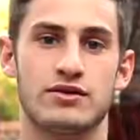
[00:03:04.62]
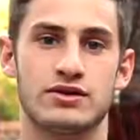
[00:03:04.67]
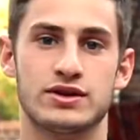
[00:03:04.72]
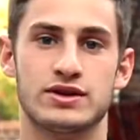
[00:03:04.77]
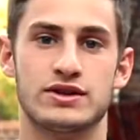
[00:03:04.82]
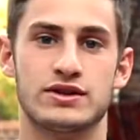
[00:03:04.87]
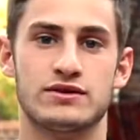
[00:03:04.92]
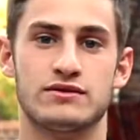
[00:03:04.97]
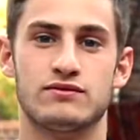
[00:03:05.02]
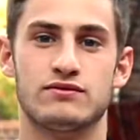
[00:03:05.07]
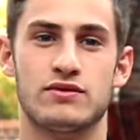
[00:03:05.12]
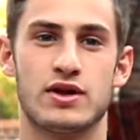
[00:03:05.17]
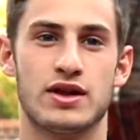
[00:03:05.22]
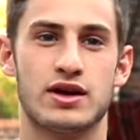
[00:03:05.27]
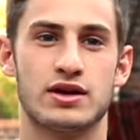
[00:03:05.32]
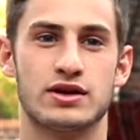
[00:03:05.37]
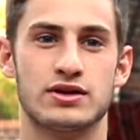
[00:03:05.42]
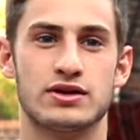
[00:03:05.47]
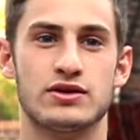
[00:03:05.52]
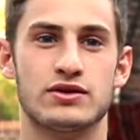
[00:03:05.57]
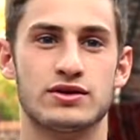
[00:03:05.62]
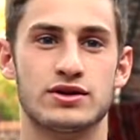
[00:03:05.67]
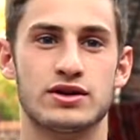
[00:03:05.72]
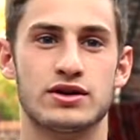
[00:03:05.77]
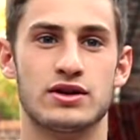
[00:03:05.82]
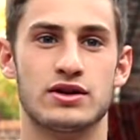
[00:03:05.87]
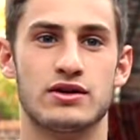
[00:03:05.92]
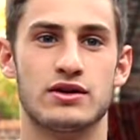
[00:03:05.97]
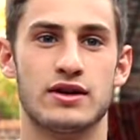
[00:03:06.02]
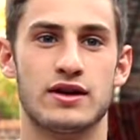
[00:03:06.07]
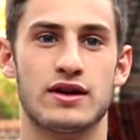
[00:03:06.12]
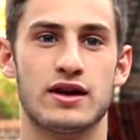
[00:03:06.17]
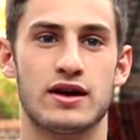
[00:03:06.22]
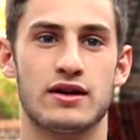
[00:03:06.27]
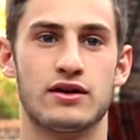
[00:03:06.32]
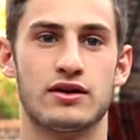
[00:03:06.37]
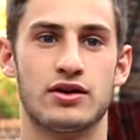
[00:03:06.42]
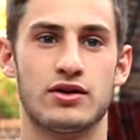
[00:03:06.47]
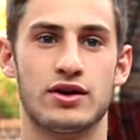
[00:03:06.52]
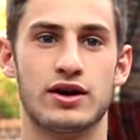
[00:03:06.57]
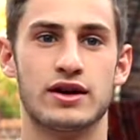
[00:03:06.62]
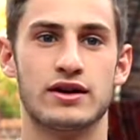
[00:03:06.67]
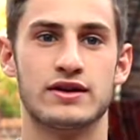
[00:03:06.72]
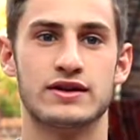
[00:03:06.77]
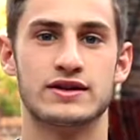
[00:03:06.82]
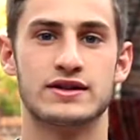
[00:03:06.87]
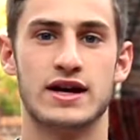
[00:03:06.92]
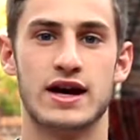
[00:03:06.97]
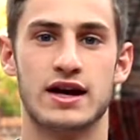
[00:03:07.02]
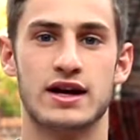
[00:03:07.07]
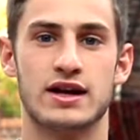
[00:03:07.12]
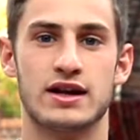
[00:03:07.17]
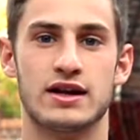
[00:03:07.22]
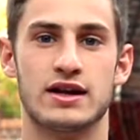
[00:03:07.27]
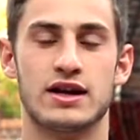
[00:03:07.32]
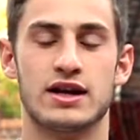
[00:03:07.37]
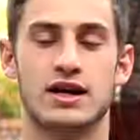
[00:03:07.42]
it was, I think, 0-0 at the end going into the second.